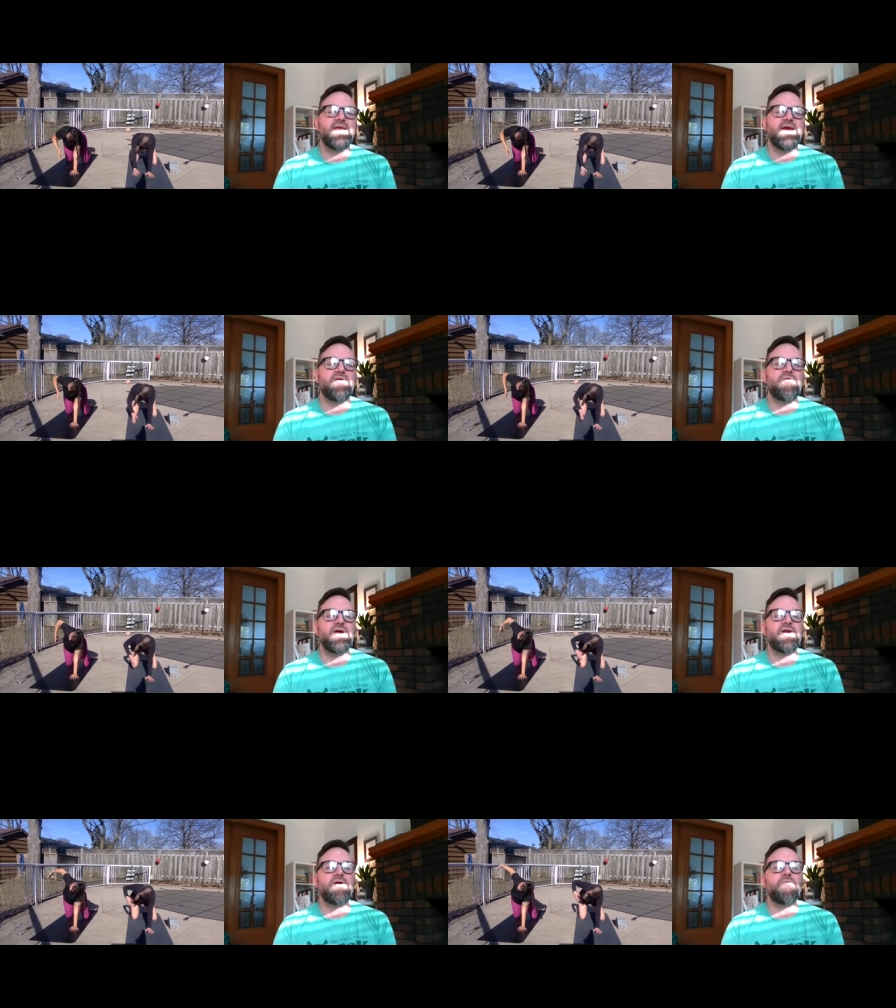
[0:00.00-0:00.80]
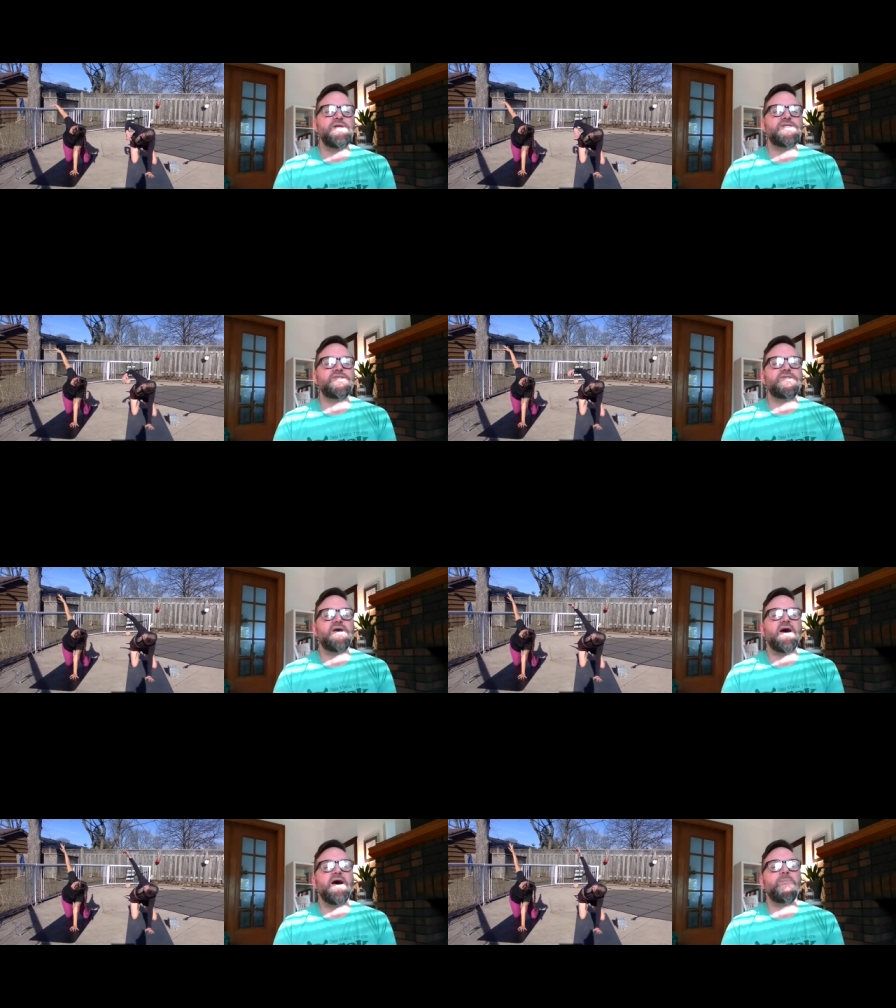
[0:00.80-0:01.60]
Yeah, right arm reaches
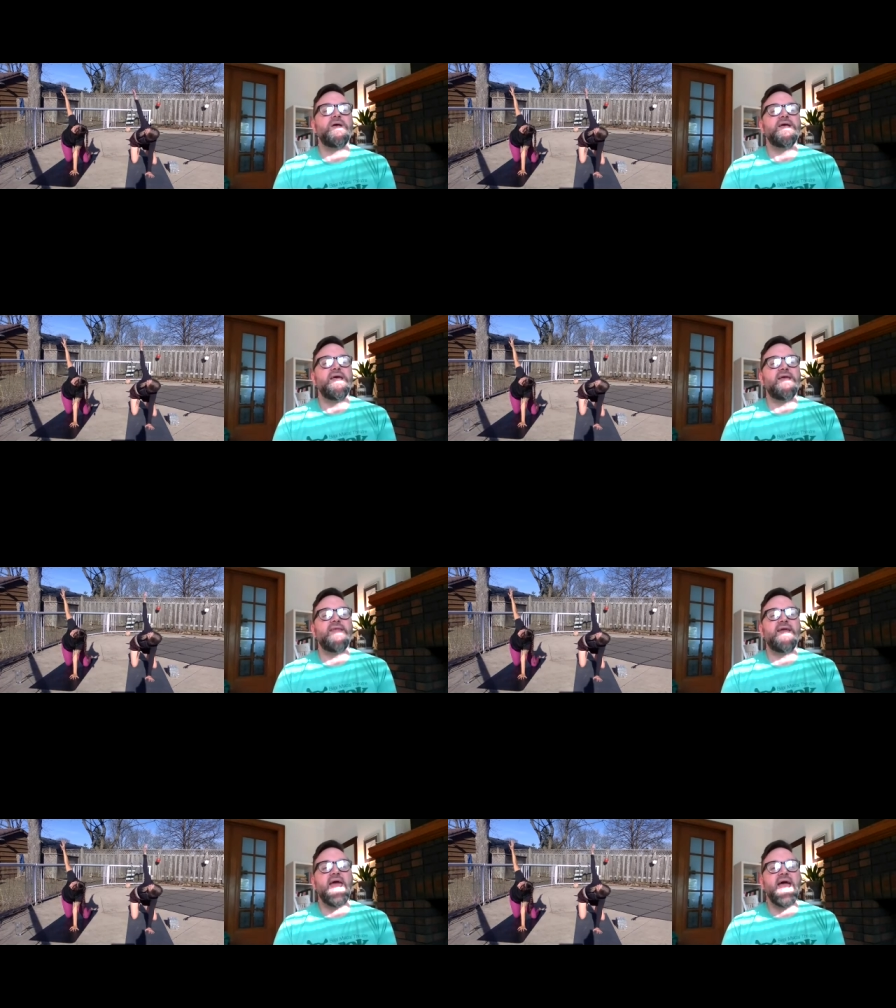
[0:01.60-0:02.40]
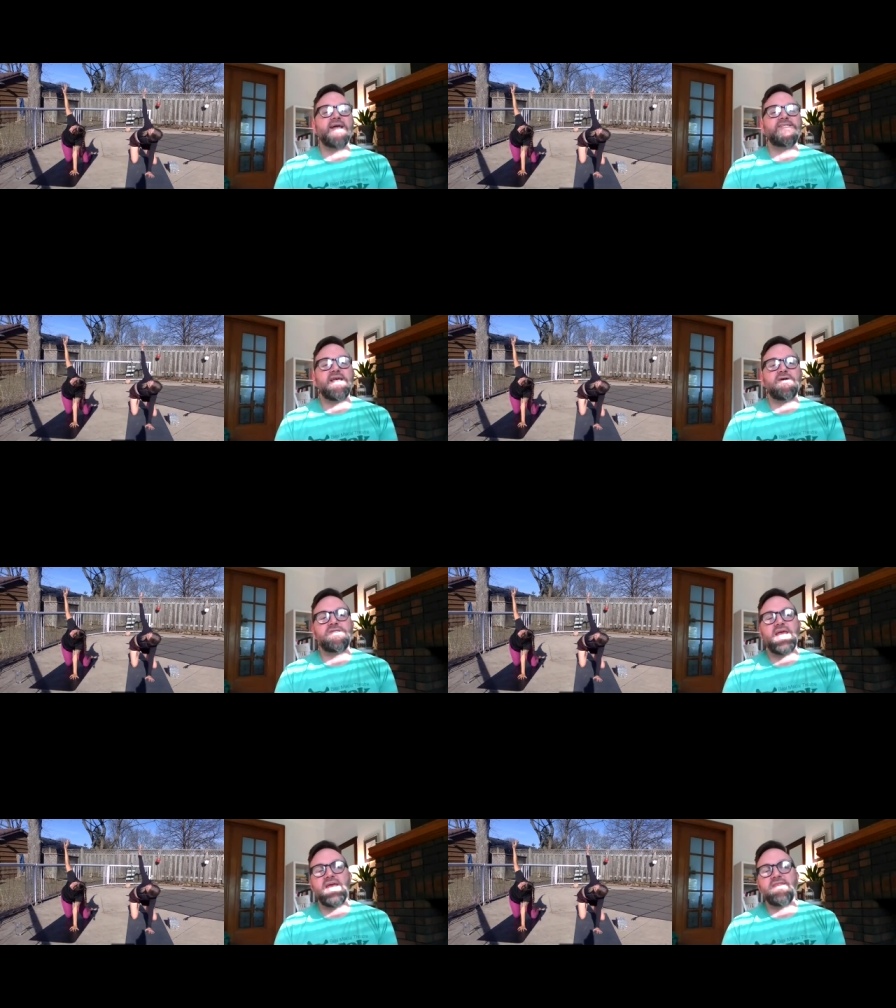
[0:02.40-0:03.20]
up. And then exhale,
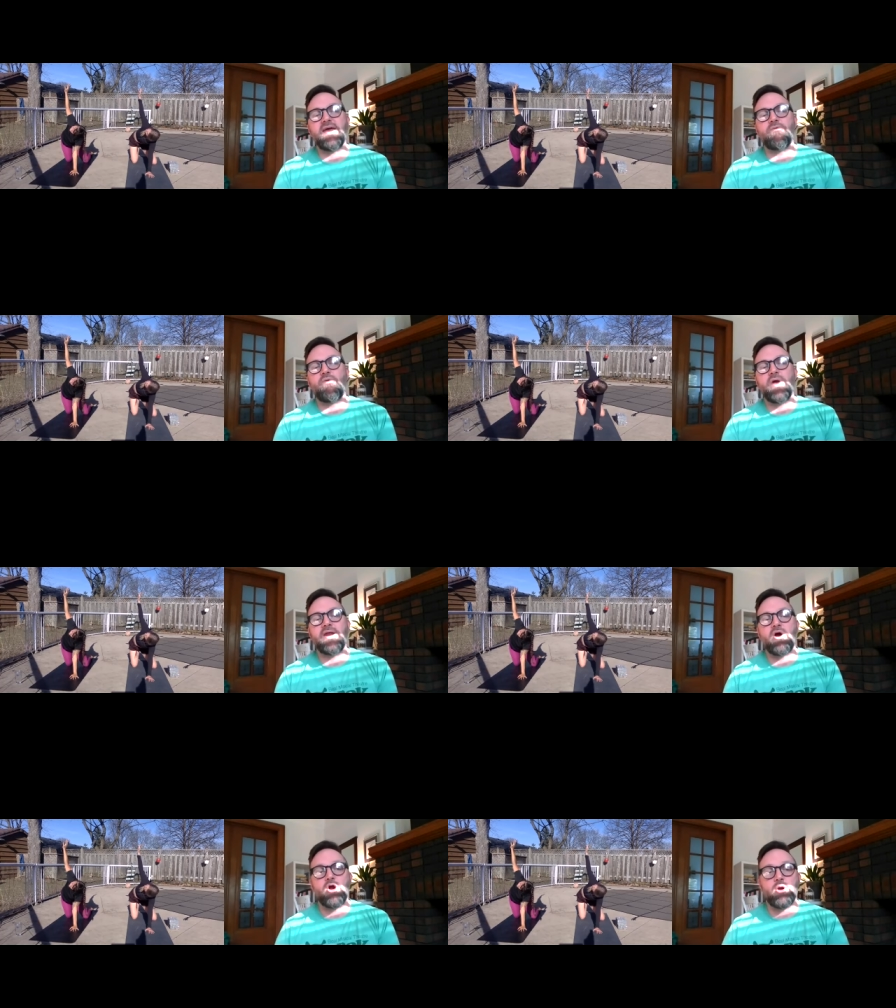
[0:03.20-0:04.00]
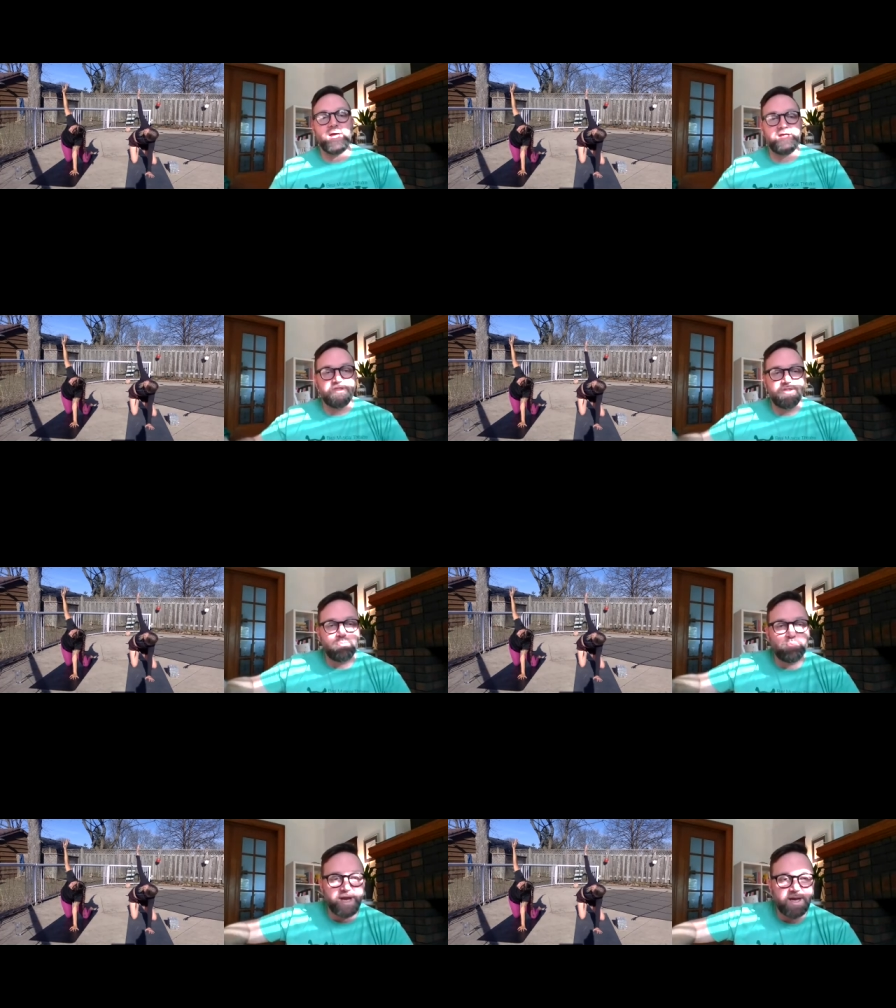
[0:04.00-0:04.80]
take that right arm and
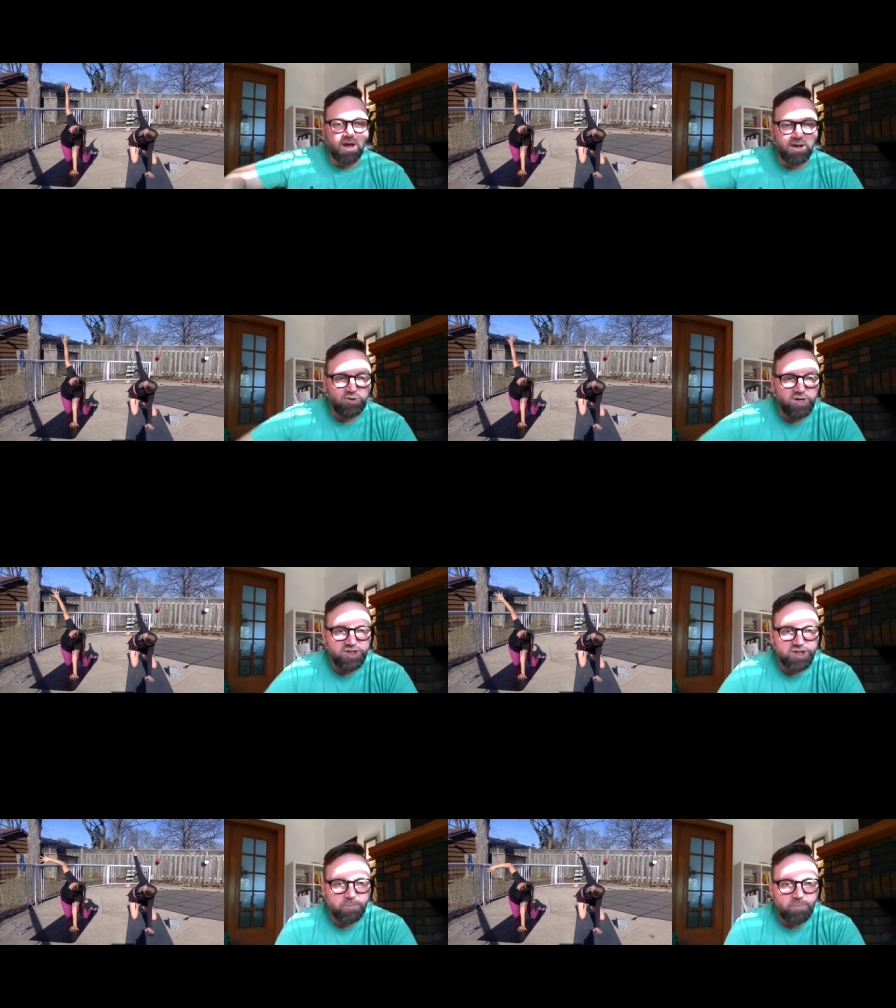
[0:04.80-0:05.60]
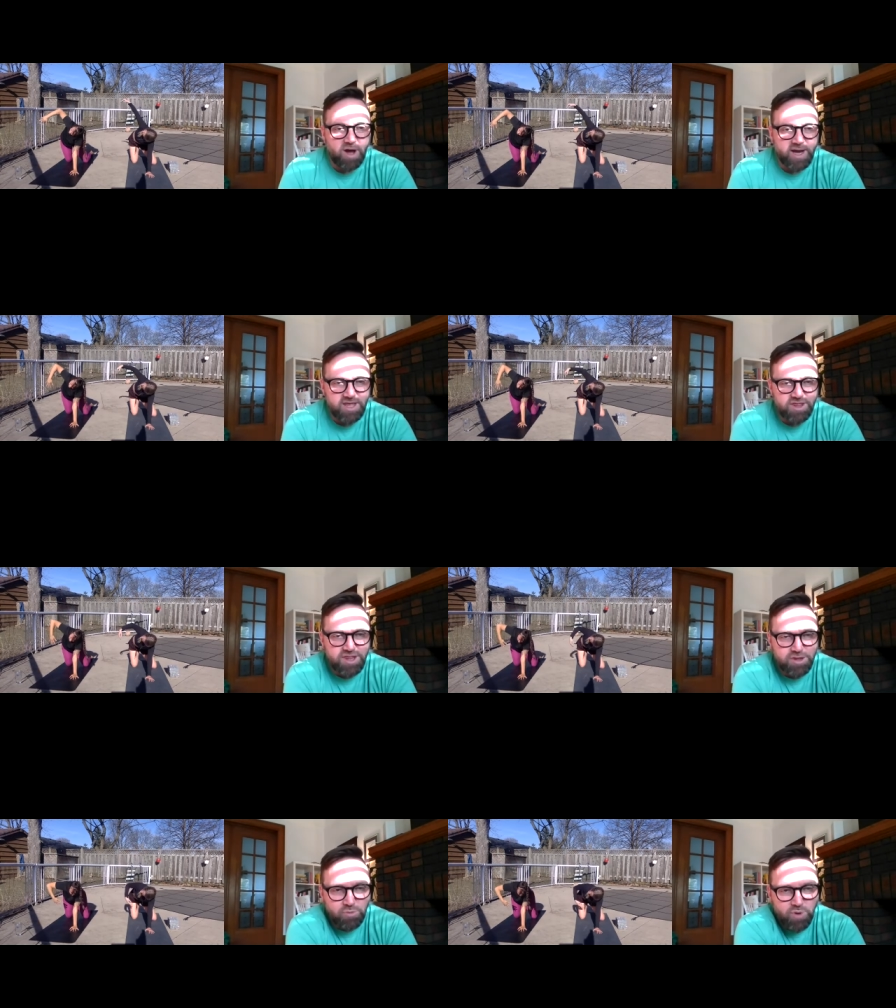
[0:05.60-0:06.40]
bring it underneath the body,
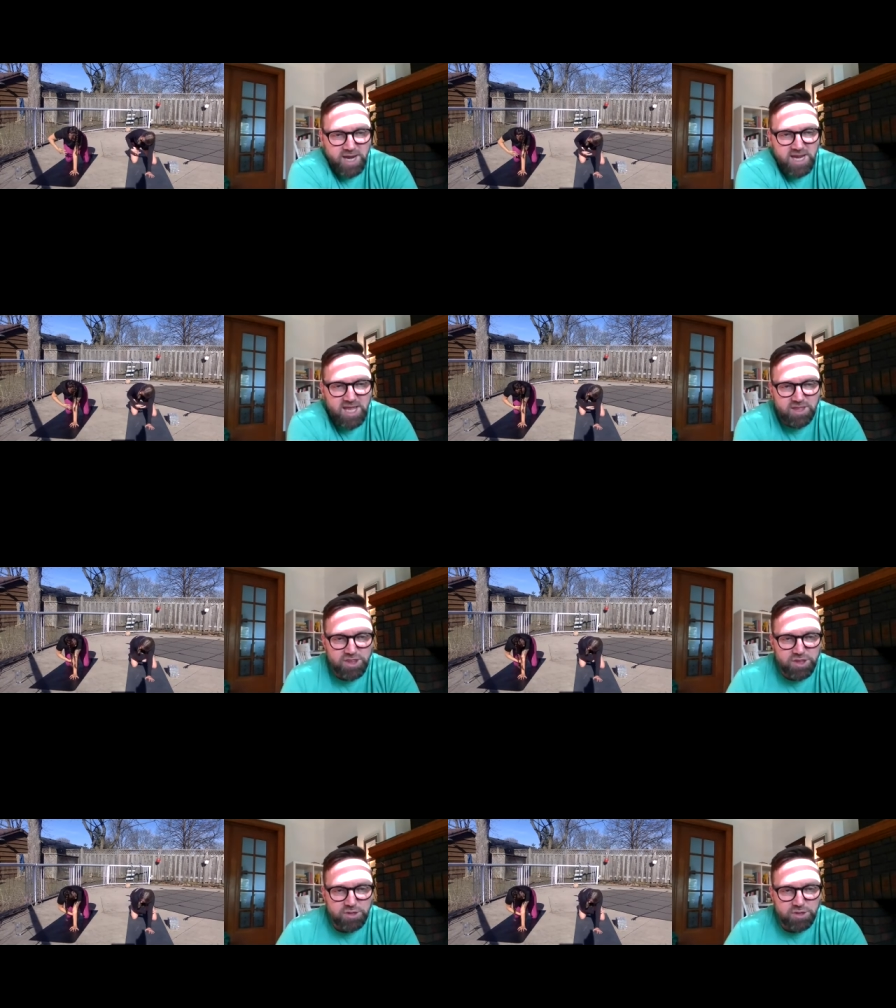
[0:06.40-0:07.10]
threading it